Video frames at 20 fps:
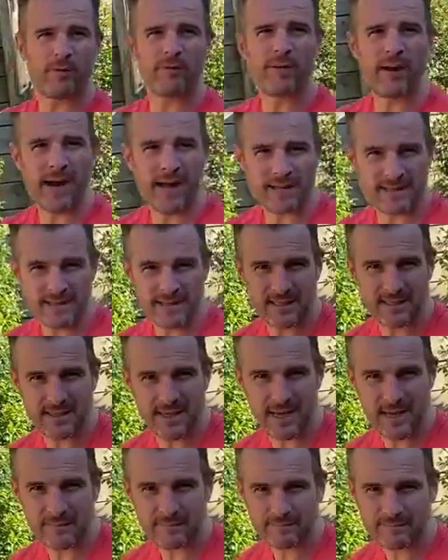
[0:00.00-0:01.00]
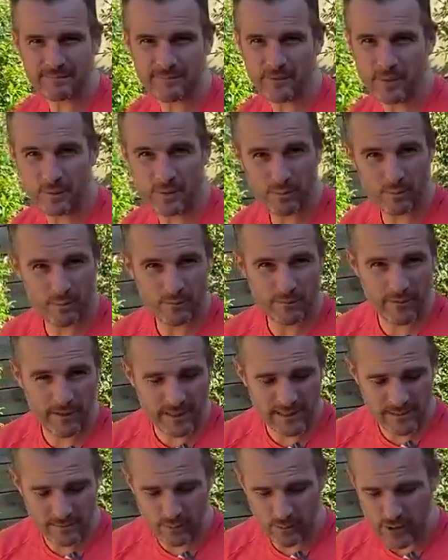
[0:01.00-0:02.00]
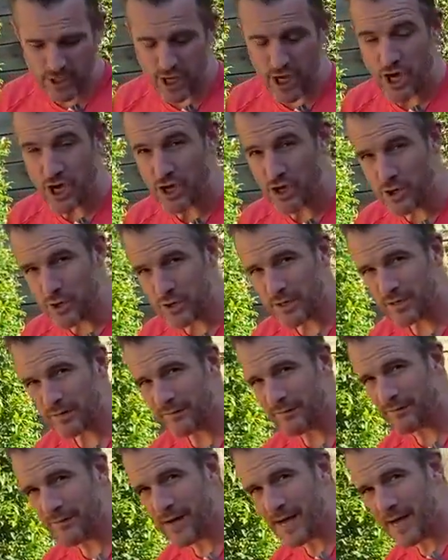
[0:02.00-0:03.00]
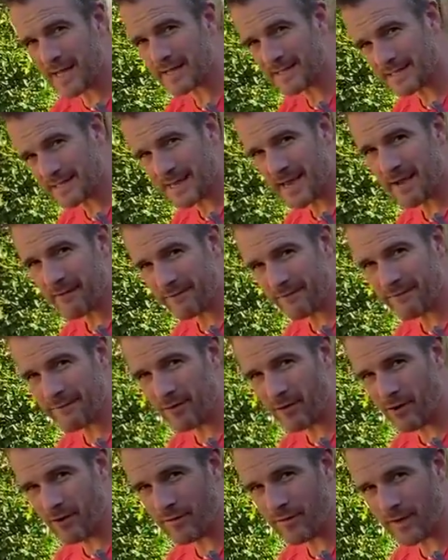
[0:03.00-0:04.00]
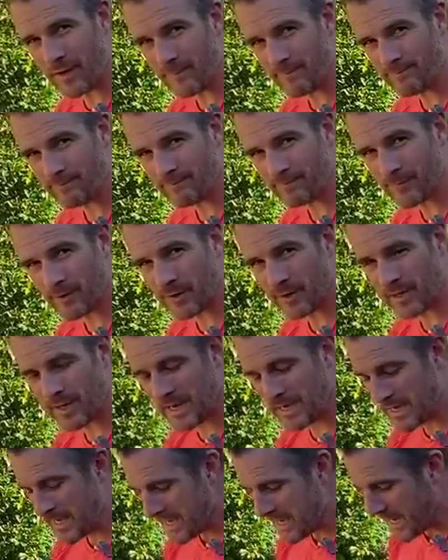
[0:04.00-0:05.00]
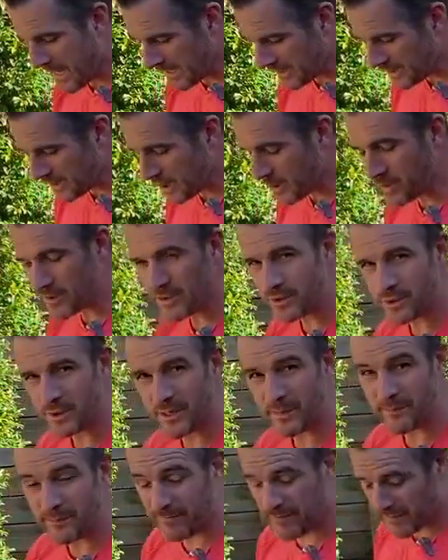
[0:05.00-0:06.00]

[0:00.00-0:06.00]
more advanced than that, you're a bit more flexible, you can advance that further, okay, and go into a hip